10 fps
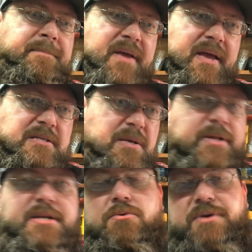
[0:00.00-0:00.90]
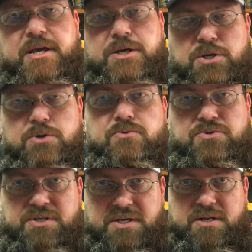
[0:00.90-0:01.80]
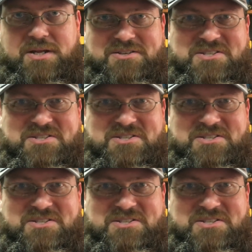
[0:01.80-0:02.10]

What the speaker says: and typically don't get used in the